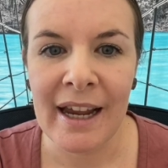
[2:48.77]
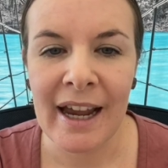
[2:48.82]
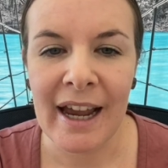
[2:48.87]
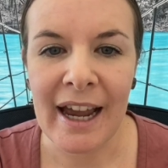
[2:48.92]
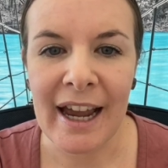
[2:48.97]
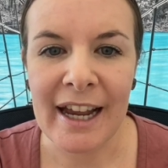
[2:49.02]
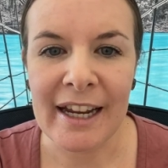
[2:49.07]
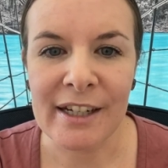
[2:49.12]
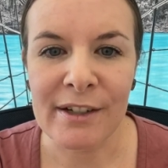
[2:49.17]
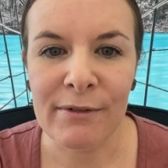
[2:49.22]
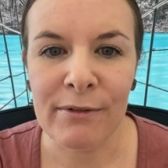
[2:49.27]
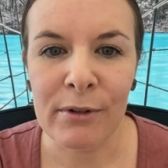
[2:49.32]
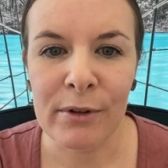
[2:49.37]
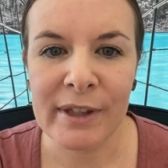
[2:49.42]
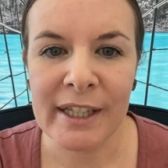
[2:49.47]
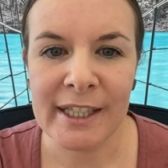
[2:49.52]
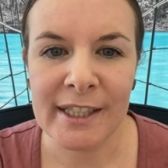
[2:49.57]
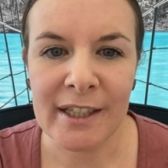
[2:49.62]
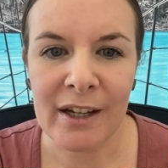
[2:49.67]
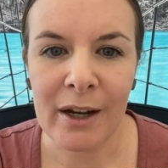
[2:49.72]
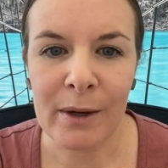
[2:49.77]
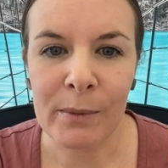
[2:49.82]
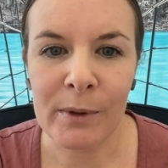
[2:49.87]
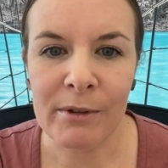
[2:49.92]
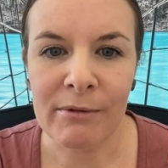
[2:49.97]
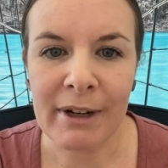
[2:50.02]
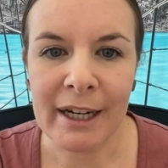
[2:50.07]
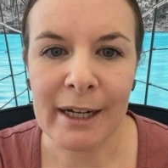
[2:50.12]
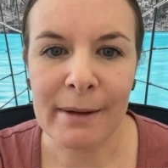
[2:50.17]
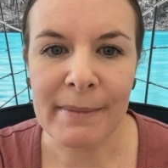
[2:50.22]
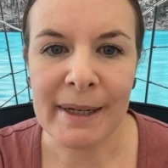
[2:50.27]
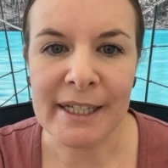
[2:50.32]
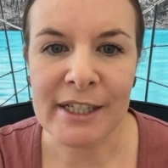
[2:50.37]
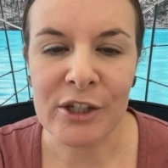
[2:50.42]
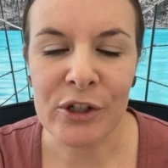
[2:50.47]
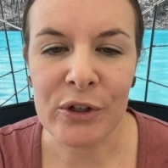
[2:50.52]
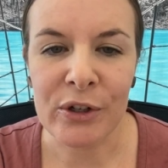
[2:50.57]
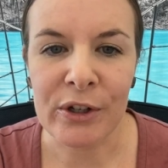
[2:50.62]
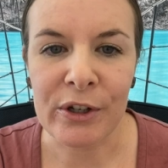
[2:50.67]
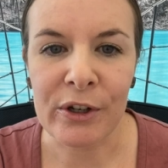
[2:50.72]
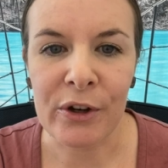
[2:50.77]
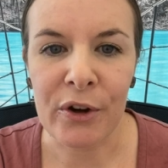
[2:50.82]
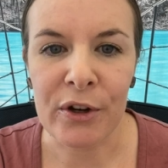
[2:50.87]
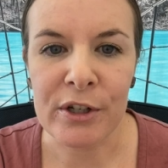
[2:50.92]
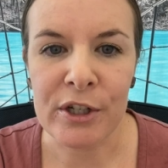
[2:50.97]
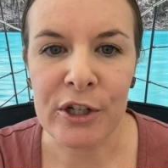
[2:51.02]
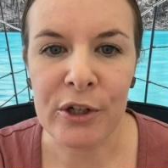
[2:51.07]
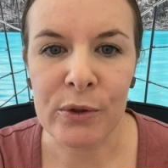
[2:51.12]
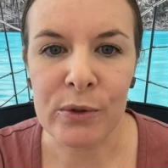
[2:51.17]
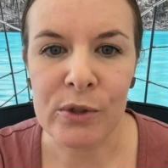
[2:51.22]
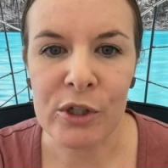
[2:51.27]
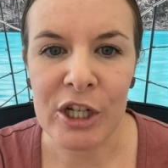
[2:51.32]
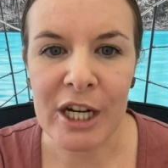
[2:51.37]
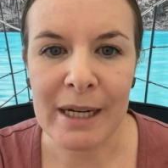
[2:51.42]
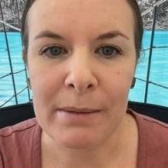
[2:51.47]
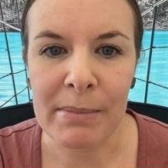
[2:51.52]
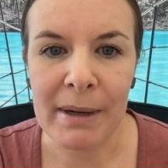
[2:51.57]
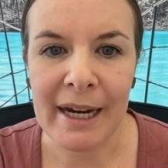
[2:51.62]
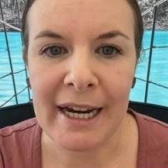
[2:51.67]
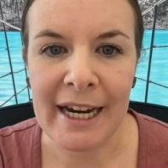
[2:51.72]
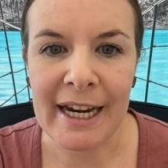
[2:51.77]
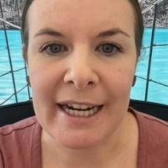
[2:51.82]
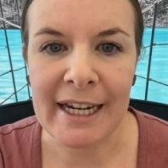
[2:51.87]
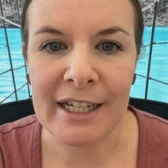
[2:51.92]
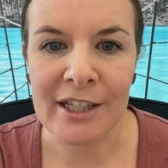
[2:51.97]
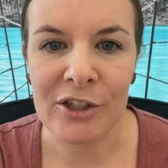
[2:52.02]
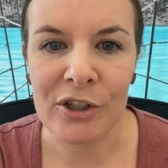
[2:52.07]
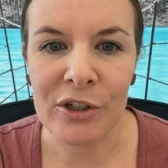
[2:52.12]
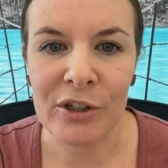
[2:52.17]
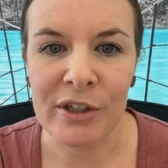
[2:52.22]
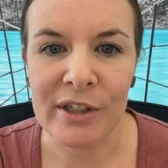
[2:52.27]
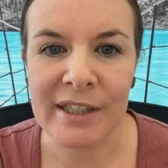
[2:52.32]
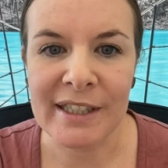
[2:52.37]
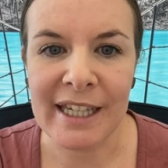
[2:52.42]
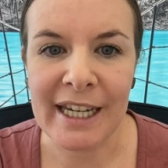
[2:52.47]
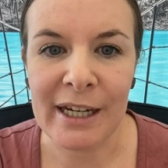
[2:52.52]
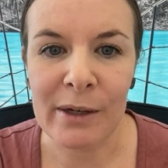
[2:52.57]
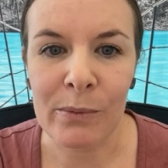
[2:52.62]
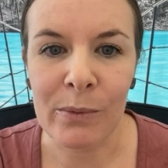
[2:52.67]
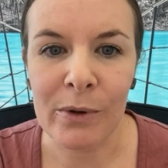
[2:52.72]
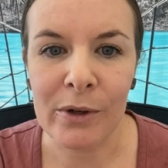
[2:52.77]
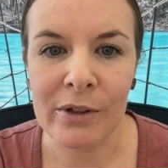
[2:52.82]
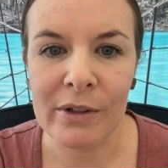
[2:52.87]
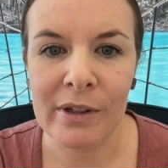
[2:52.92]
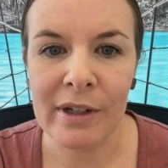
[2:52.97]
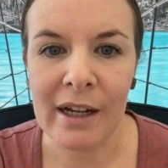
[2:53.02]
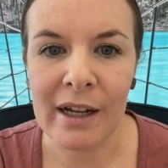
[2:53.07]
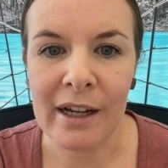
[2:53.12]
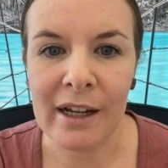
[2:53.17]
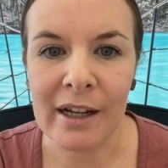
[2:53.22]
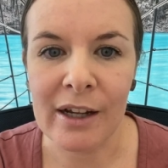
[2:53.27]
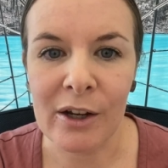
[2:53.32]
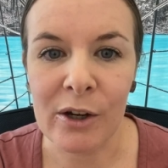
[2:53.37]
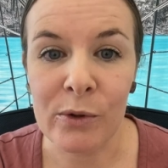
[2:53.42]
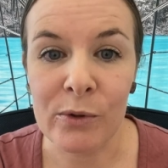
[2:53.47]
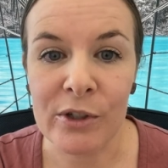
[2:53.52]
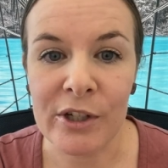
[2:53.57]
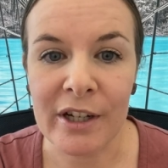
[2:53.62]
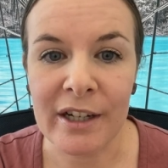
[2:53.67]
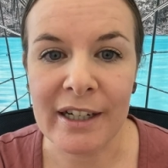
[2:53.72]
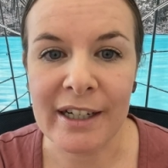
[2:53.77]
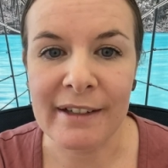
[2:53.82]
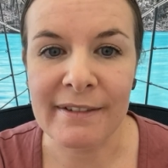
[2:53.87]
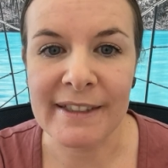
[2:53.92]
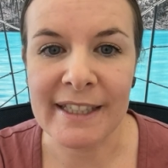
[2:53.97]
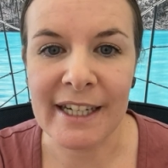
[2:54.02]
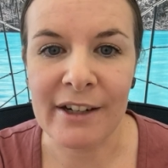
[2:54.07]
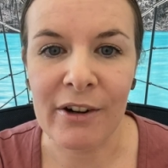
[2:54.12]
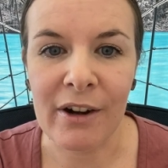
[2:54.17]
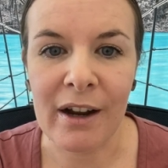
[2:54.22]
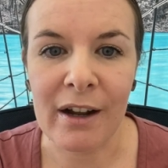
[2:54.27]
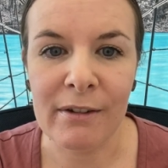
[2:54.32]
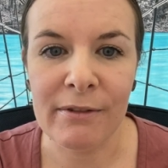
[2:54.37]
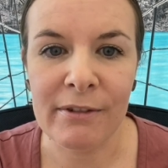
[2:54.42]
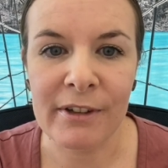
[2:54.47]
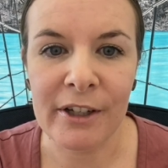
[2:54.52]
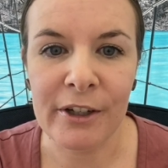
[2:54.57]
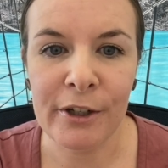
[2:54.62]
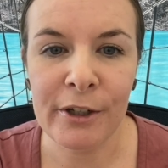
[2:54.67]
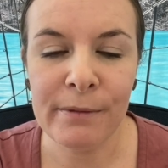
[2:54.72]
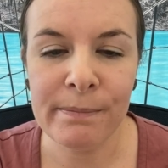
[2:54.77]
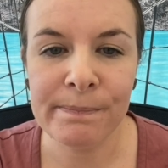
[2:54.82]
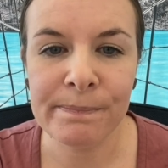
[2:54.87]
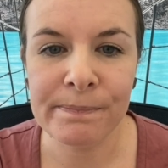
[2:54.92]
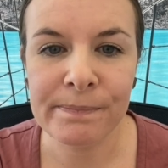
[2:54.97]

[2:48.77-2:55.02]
And for this, I would recommend to go to your GP to see what alternatives there are for you.